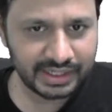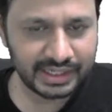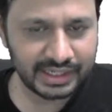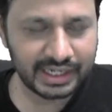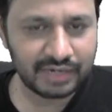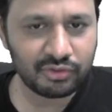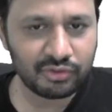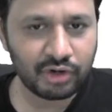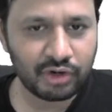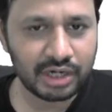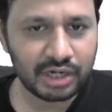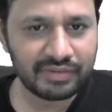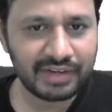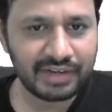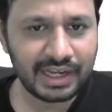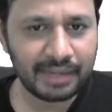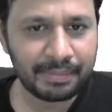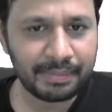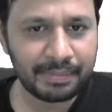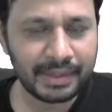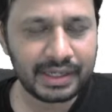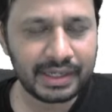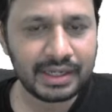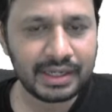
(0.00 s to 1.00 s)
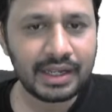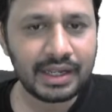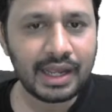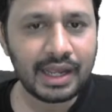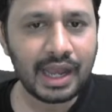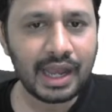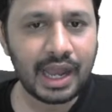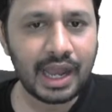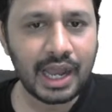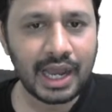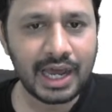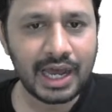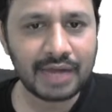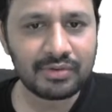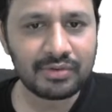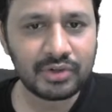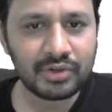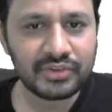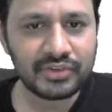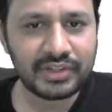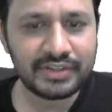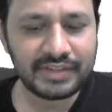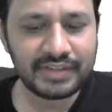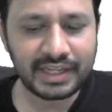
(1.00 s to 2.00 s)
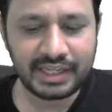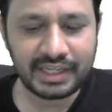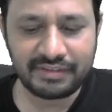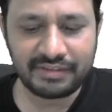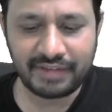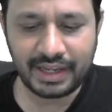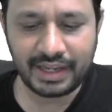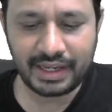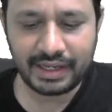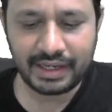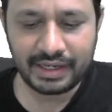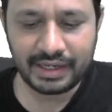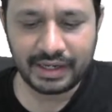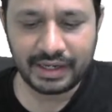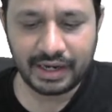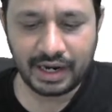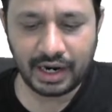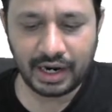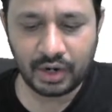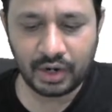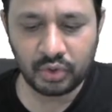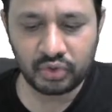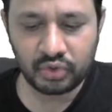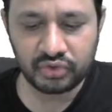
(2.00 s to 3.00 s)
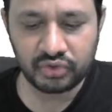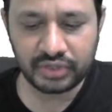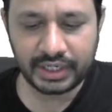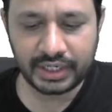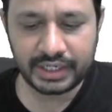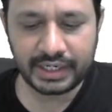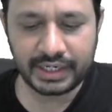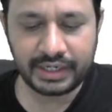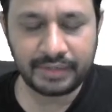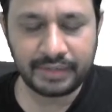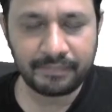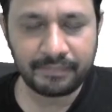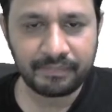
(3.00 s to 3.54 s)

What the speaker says: what will happen? ROC is anyway outside,